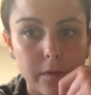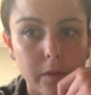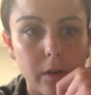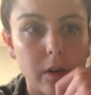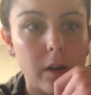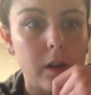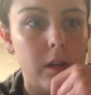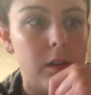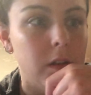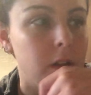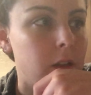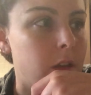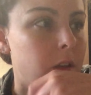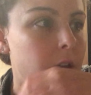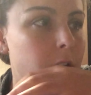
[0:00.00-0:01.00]
for
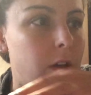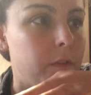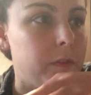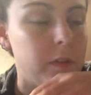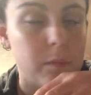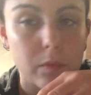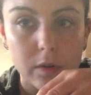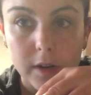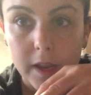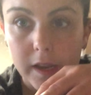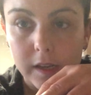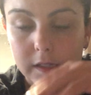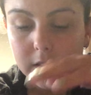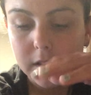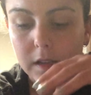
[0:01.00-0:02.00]
a few more
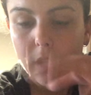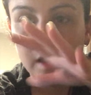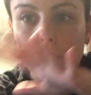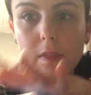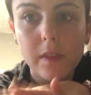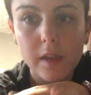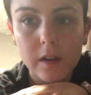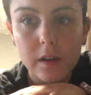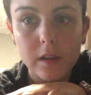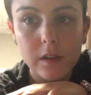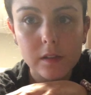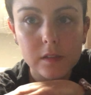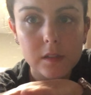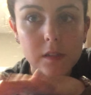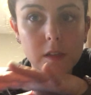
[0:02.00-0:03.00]
days, and then
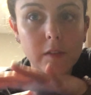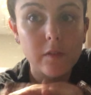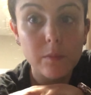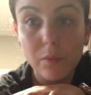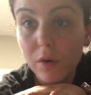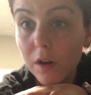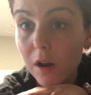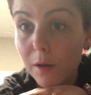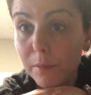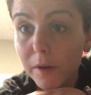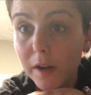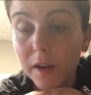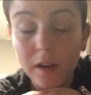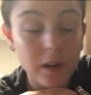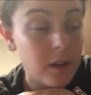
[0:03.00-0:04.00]
it's even more
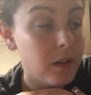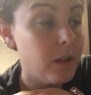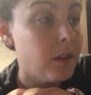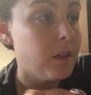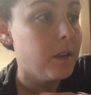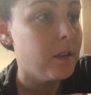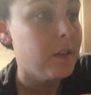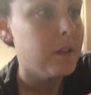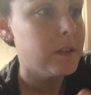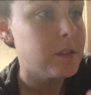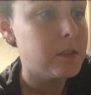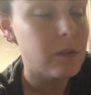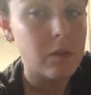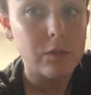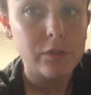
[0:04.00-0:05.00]
carbonated.
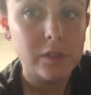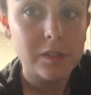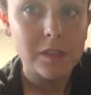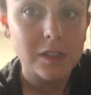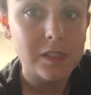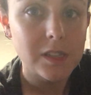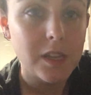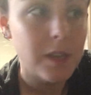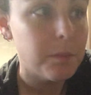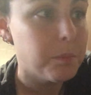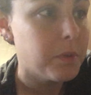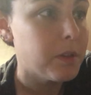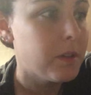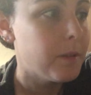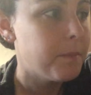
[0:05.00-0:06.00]
So just a tip
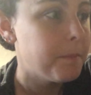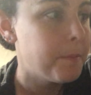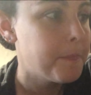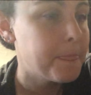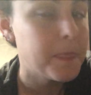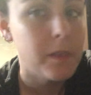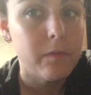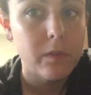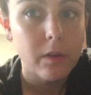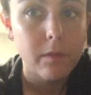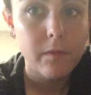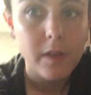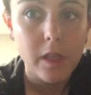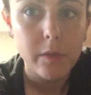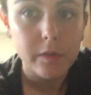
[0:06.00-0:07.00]
if you're
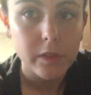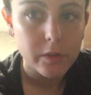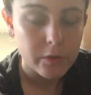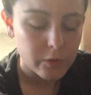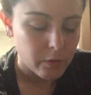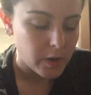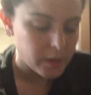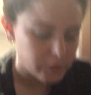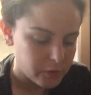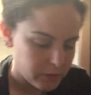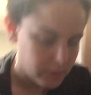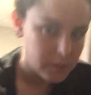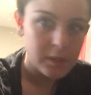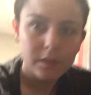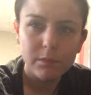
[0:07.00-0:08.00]
following the
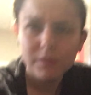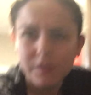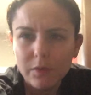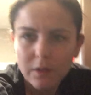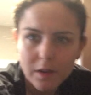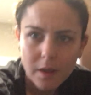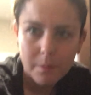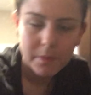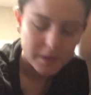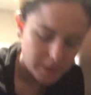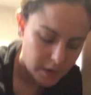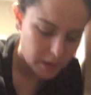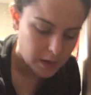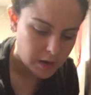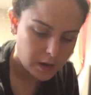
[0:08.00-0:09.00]
directions. Let me see what company
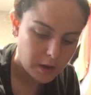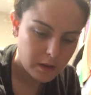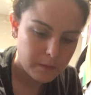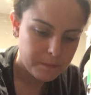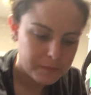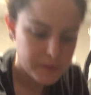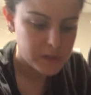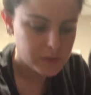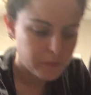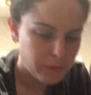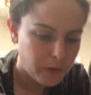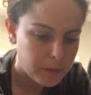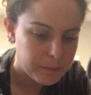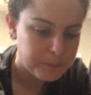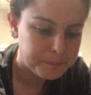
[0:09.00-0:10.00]
I got this
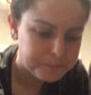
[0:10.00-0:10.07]
from.